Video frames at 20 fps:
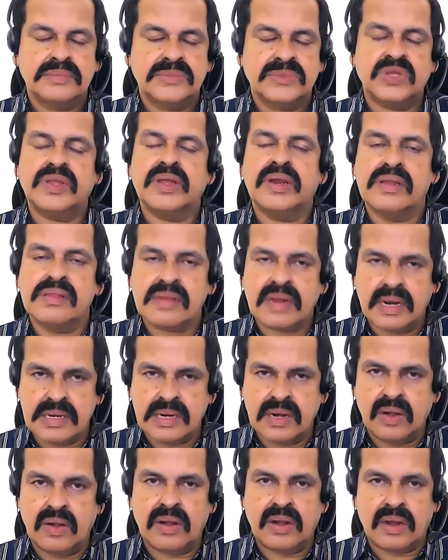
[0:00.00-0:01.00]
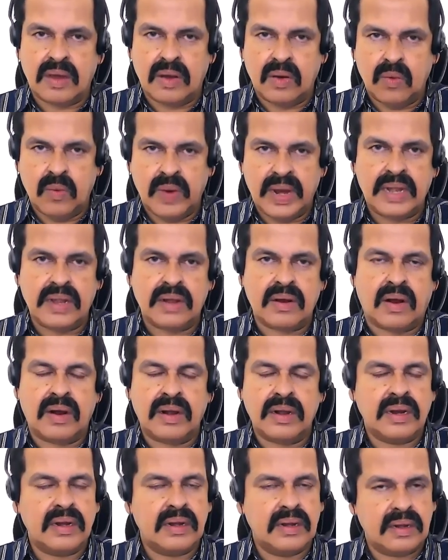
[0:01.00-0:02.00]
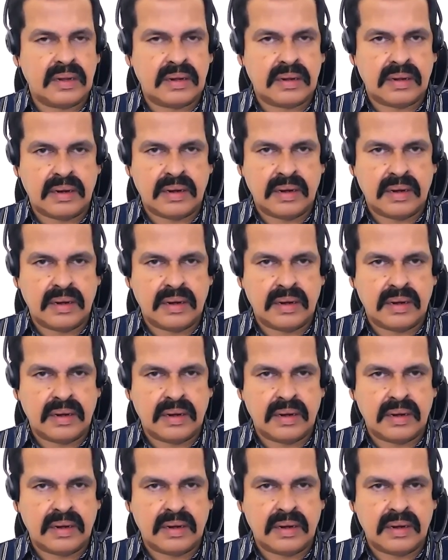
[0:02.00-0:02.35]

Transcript: So the discussion went on and